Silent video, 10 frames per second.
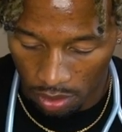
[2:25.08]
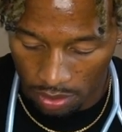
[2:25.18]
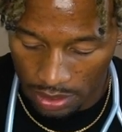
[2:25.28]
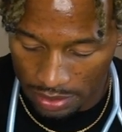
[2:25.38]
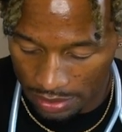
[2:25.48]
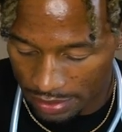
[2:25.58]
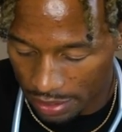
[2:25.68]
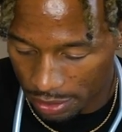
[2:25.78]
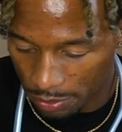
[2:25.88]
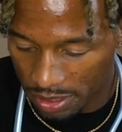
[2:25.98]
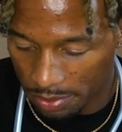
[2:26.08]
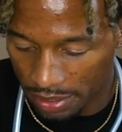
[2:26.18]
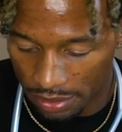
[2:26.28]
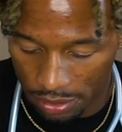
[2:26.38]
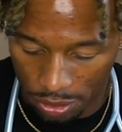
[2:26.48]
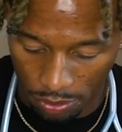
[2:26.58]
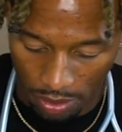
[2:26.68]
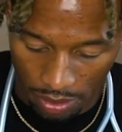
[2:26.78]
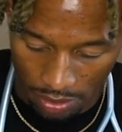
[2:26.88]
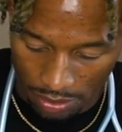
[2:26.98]
It says accessories beneath the
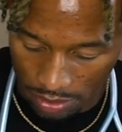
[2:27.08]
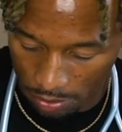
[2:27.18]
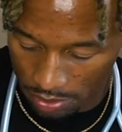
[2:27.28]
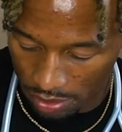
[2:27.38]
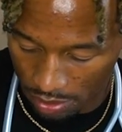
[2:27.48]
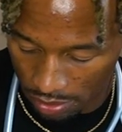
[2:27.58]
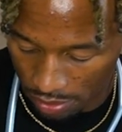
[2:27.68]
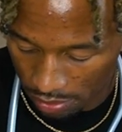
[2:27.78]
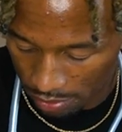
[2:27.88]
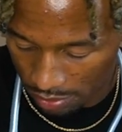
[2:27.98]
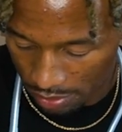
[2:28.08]
tray. Let's see what's under there.